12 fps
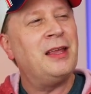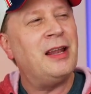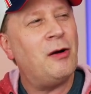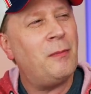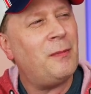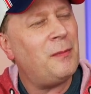
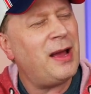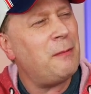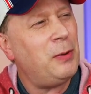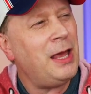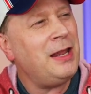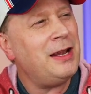Now, my
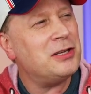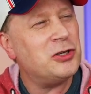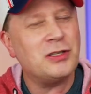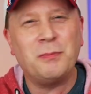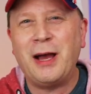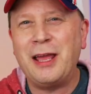opinion is
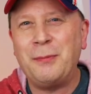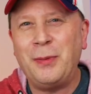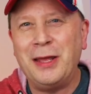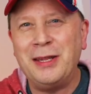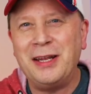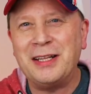just my
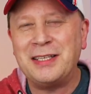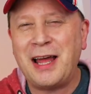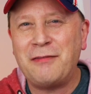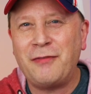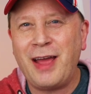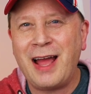opinion. It's
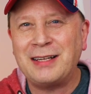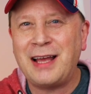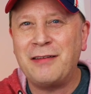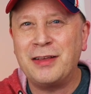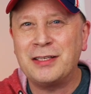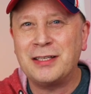not fact,
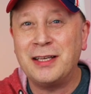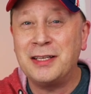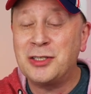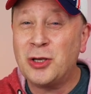obviously.